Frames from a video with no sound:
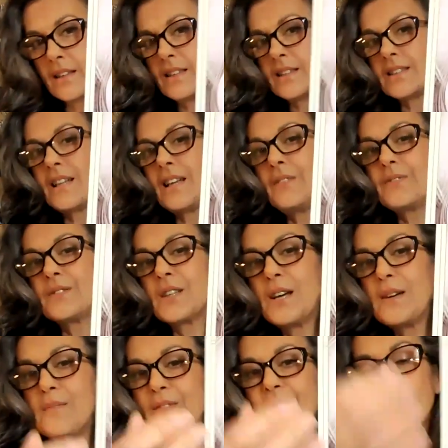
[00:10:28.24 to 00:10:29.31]
This
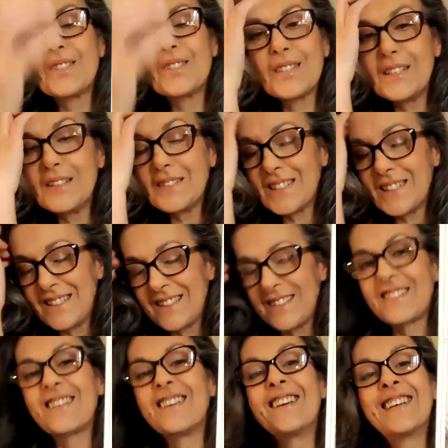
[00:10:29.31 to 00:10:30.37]
lifetime, I've just
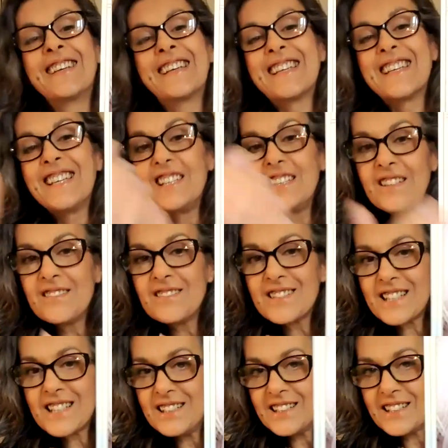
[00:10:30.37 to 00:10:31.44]
noticed, it
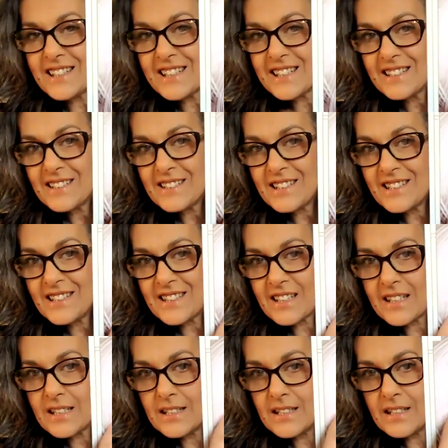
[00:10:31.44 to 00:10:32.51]
looks like she's a
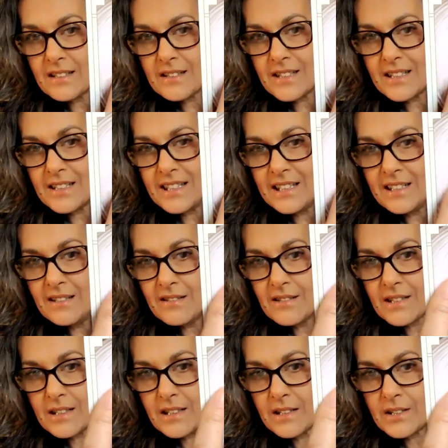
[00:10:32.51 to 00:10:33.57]
conductor. It
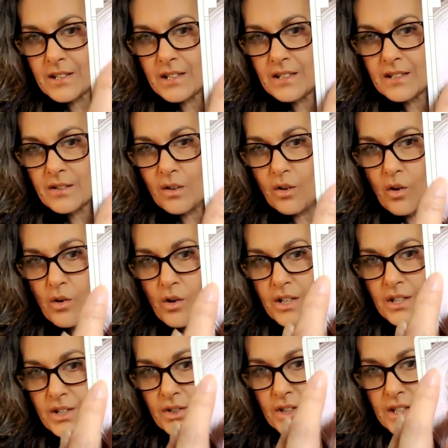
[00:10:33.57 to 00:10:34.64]
looks like she is
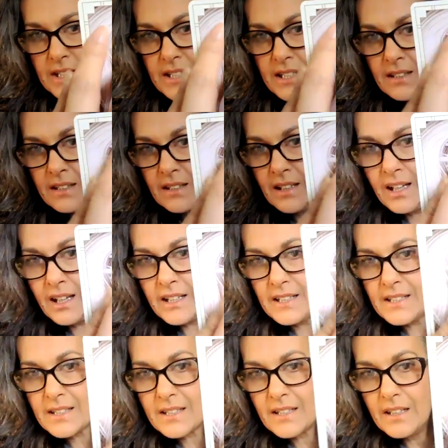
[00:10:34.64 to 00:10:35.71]
orchestrating
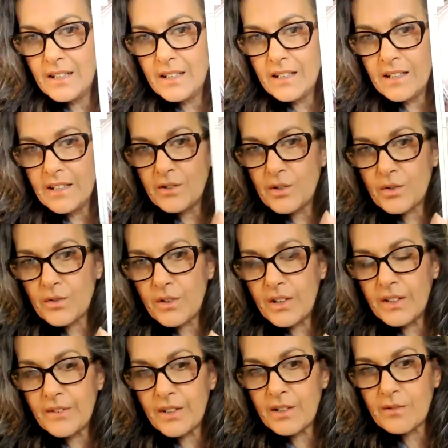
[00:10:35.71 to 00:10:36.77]
light and
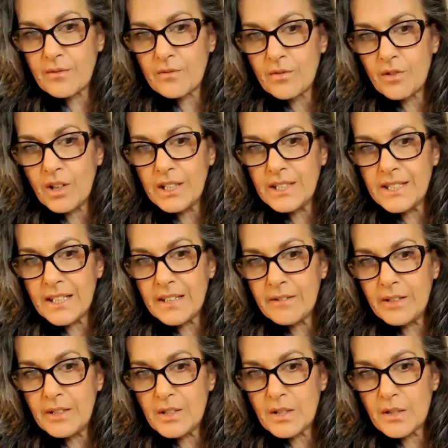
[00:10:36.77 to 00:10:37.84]
driving it right
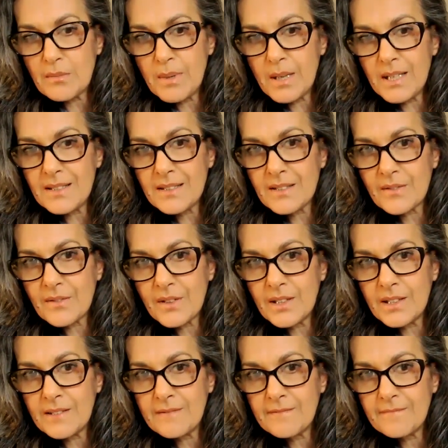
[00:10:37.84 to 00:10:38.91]
down into the base of
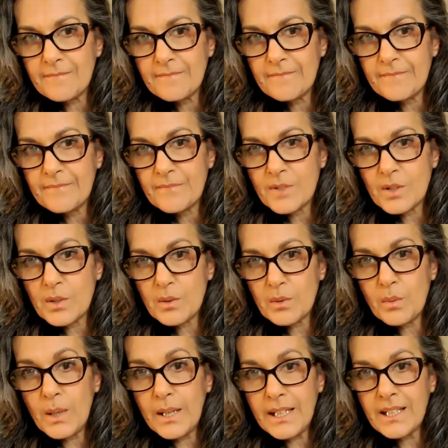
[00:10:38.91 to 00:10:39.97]
her to
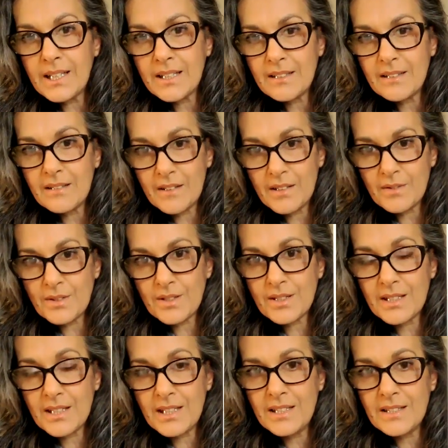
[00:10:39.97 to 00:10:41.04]
awaken those
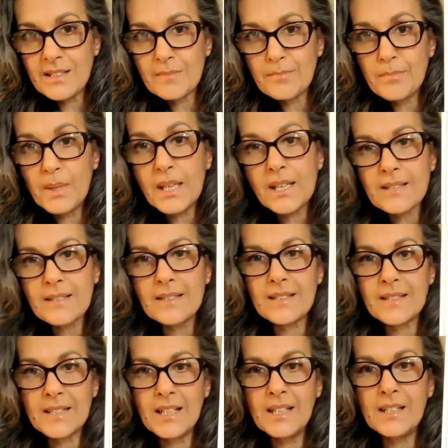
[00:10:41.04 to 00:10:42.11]
seeds, because
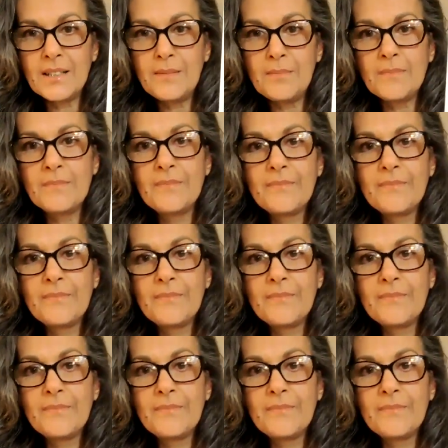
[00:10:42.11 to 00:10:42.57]
it's time.